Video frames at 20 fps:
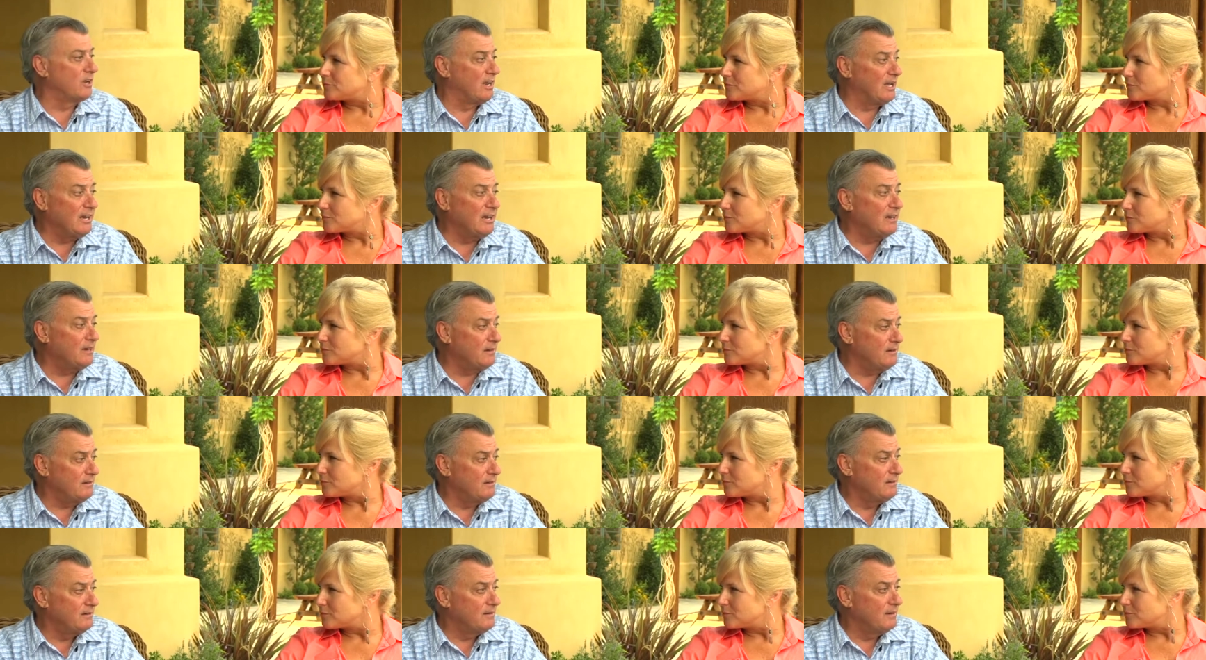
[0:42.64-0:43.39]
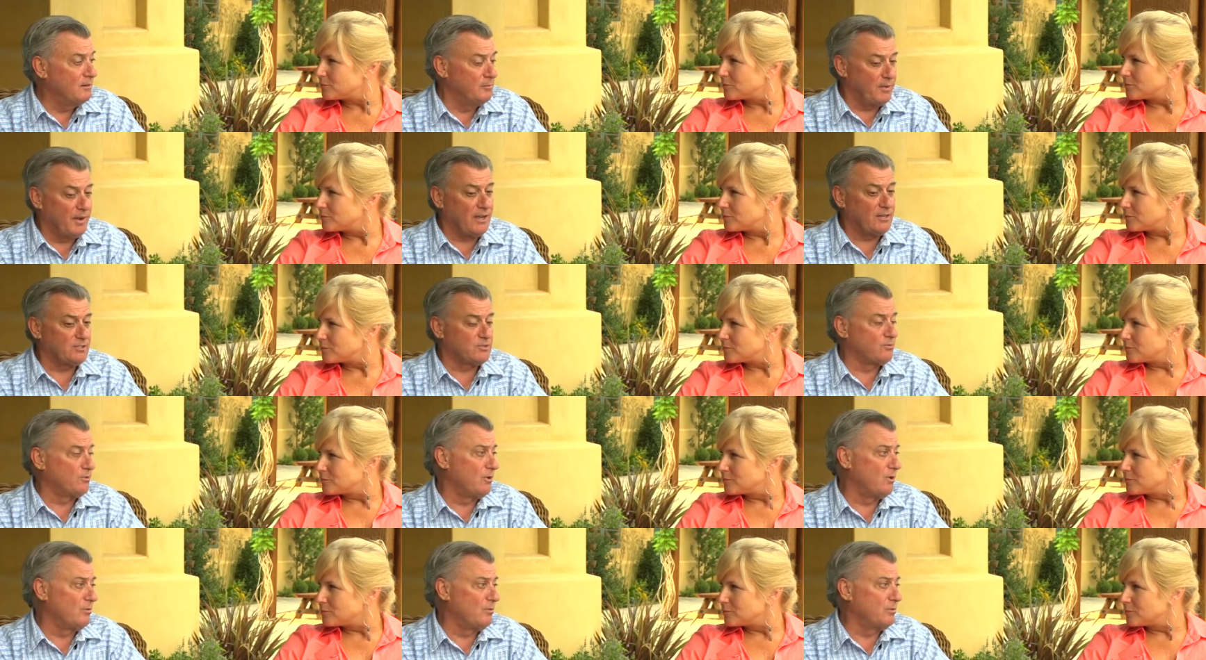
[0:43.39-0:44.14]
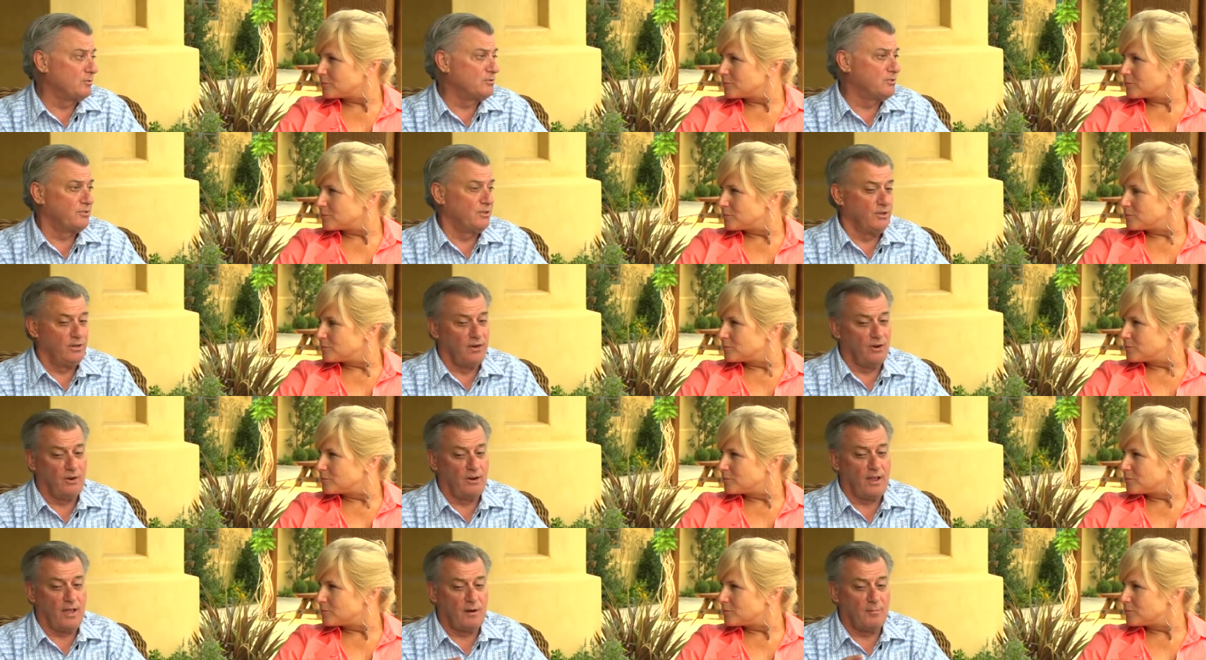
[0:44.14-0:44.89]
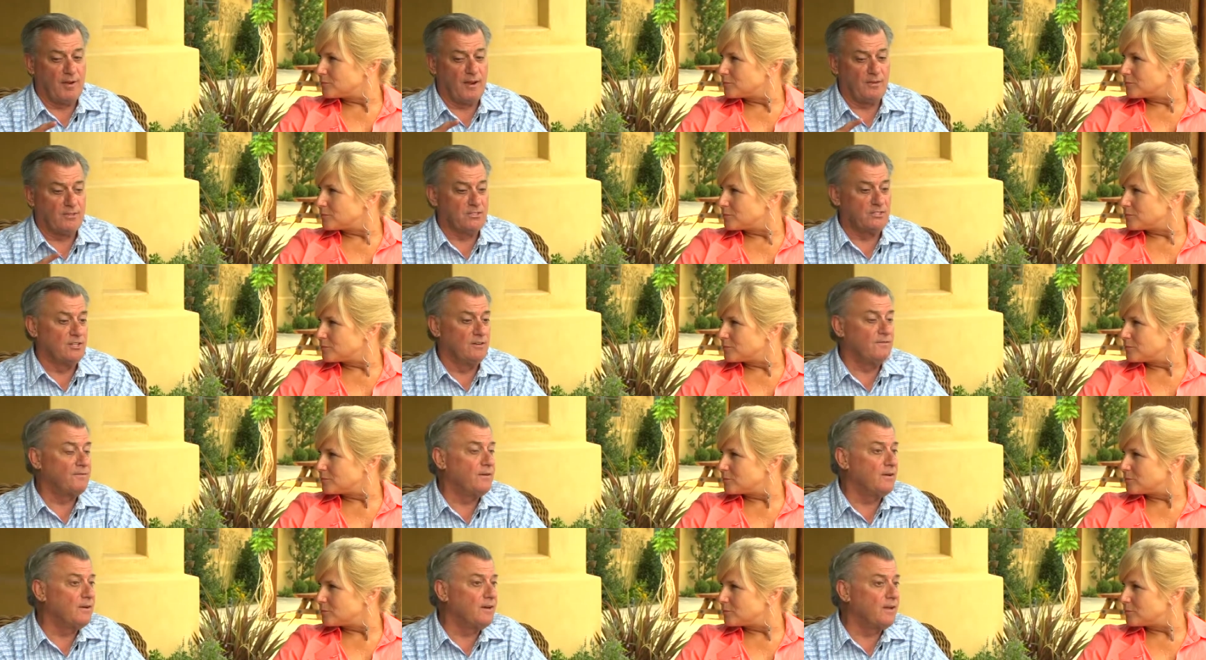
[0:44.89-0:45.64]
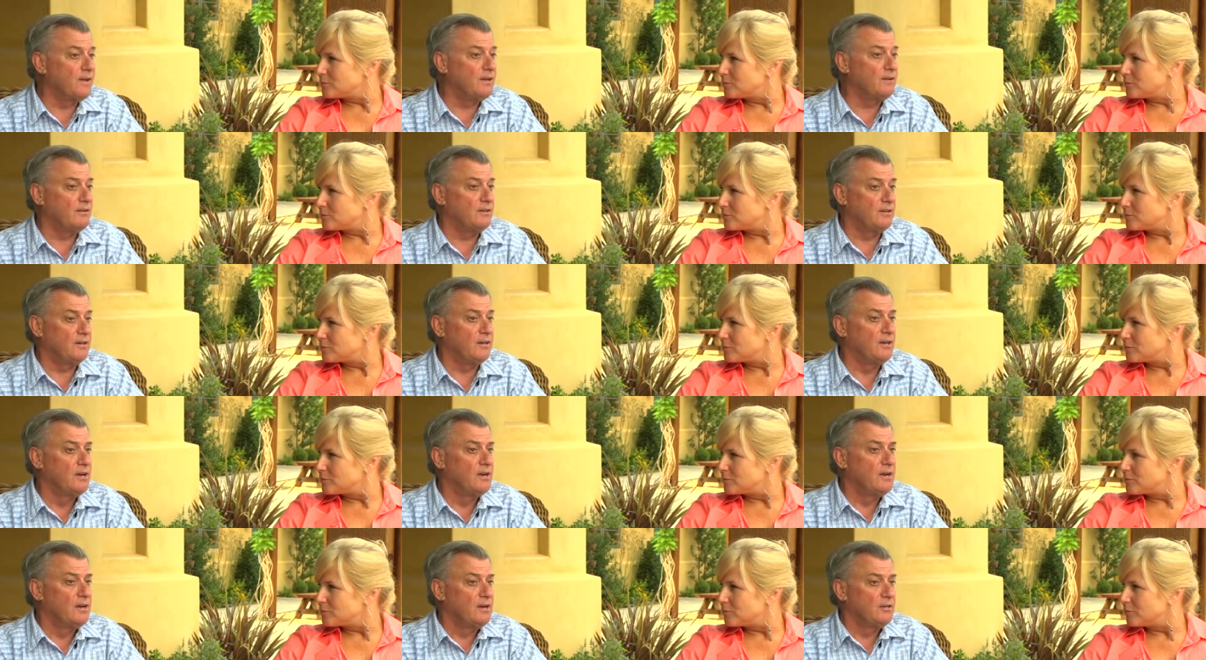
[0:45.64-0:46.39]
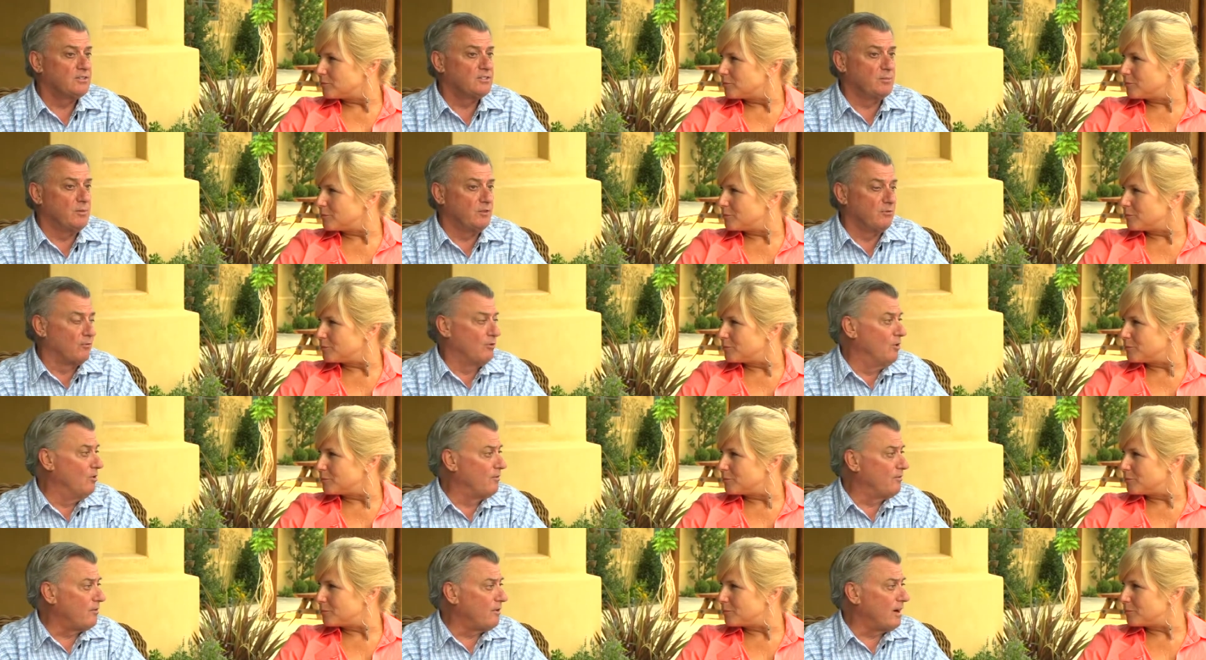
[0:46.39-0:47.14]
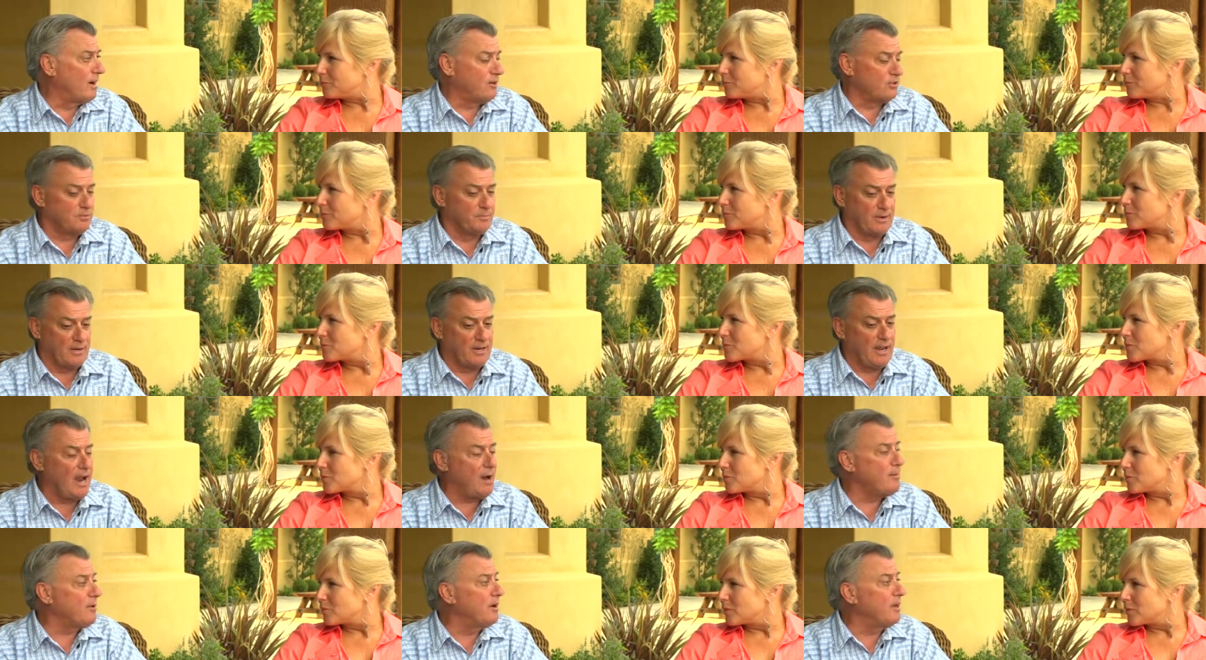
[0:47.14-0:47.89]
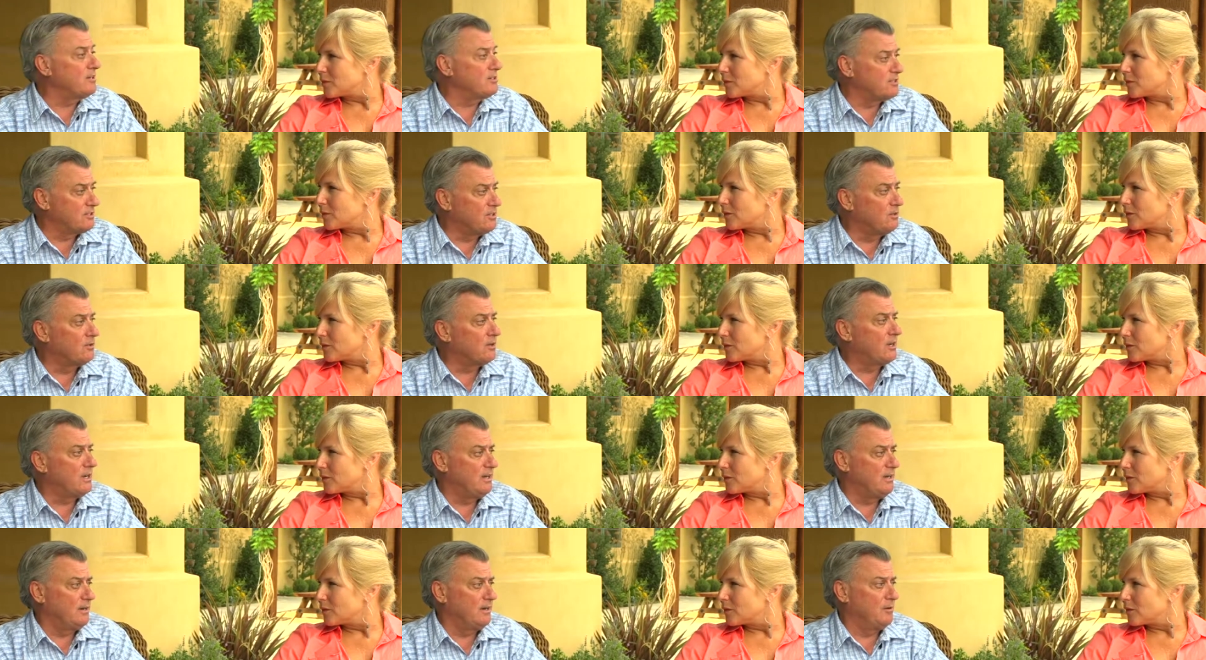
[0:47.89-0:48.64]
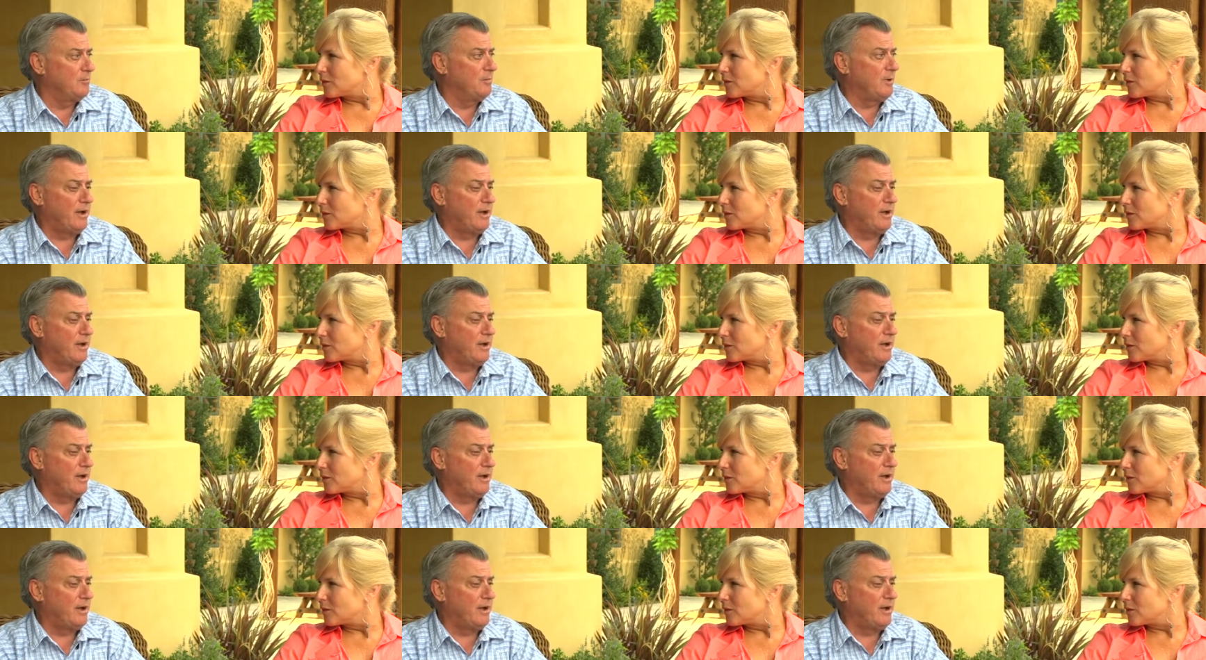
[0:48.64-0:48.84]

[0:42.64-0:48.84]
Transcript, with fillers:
Speaker 1: king in Paso Robles. You hear a lot about Zinfandel and some of the Rhone varietals, but Cabernet is still king in